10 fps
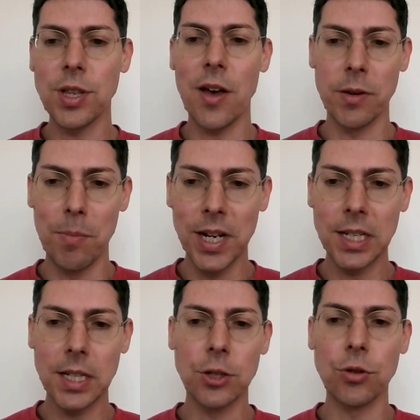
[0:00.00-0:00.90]
have an
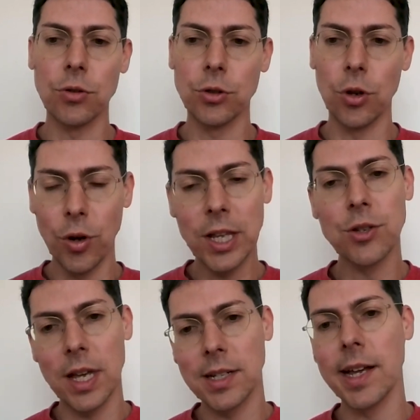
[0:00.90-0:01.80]
ability to look
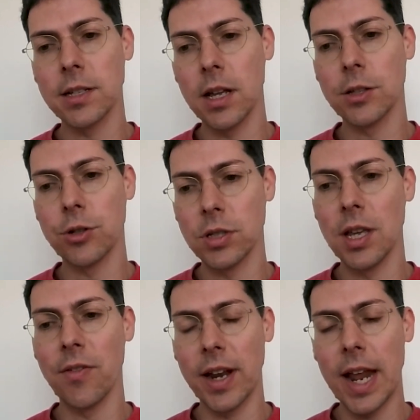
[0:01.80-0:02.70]
into the data to see
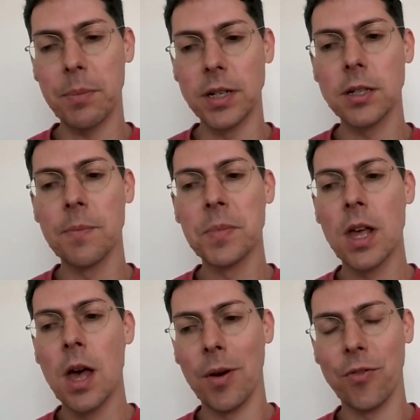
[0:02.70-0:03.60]
if that happened.
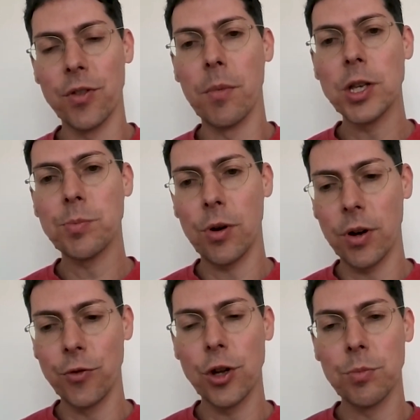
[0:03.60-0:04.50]
But for the most
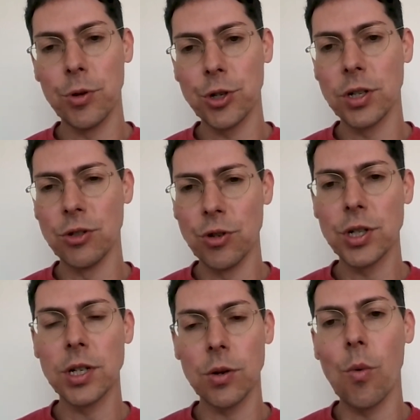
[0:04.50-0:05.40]
part, view attribution
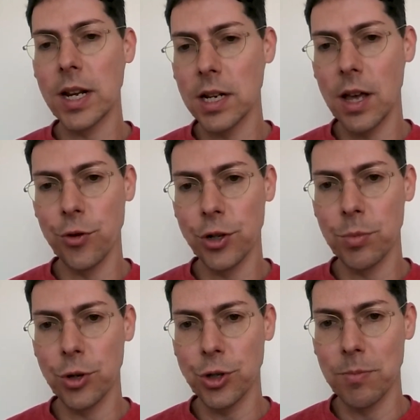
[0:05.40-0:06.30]
usually is a one-day view
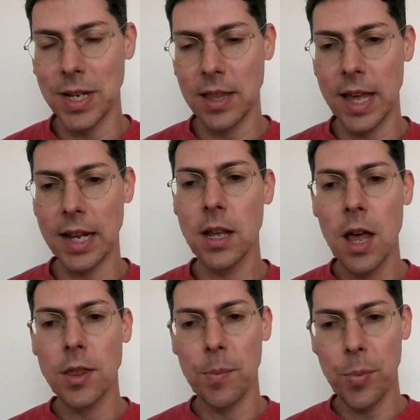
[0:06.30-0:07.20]
attribution, meaning that
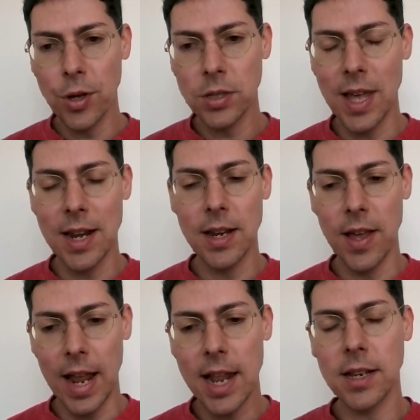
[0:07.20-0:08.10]

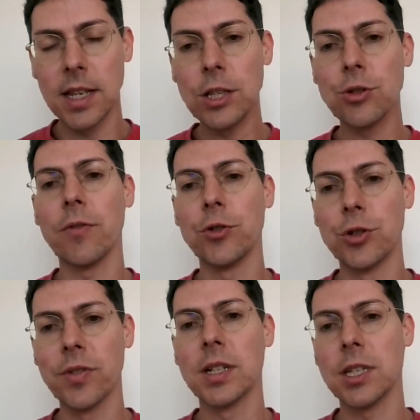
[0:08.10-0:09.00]
that ad needs to have
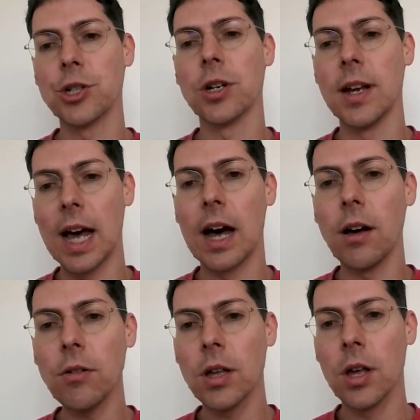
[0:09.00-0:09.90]
driven decision
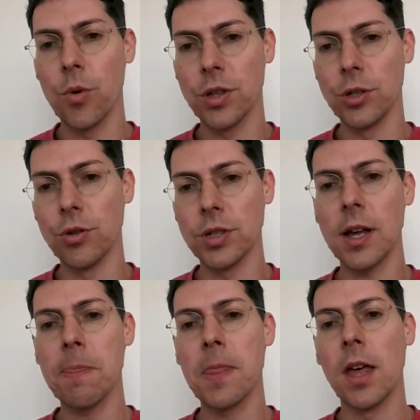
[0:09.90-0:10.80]
now with a
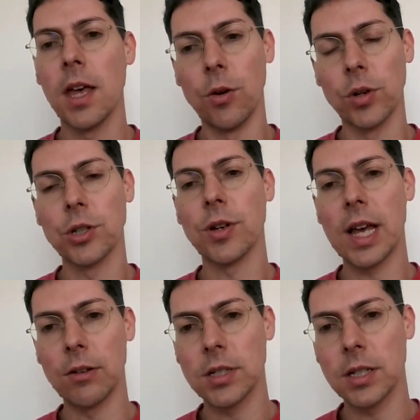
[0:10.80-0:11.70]
user in order to
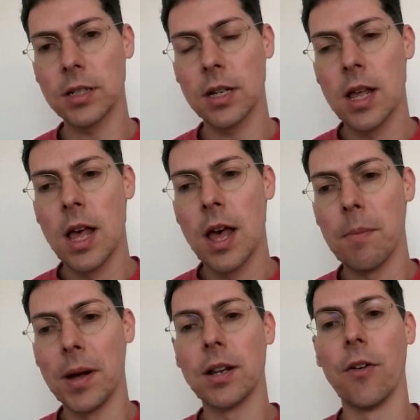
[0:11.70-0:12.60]
count it.
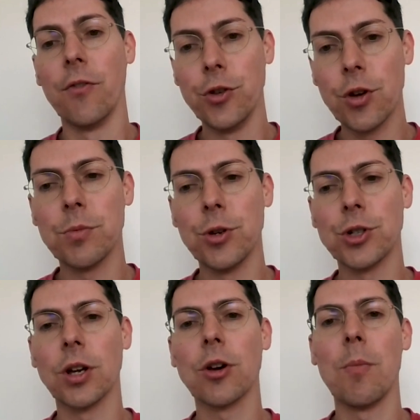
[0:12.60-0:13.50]
But view
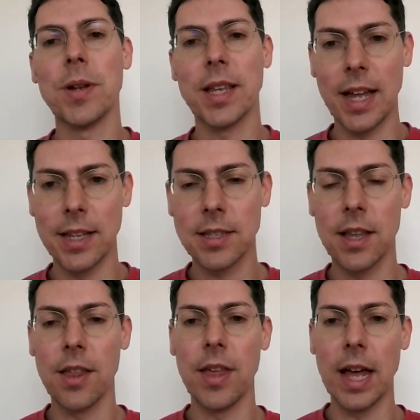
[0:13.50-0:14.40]
attribution complicates
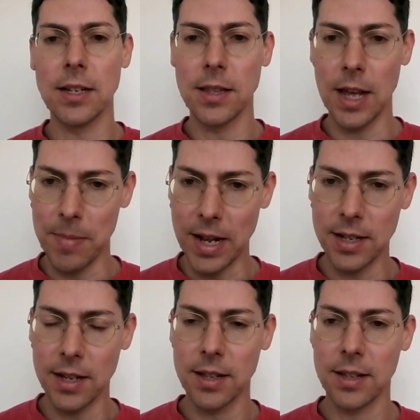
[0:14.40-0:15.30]
that matter.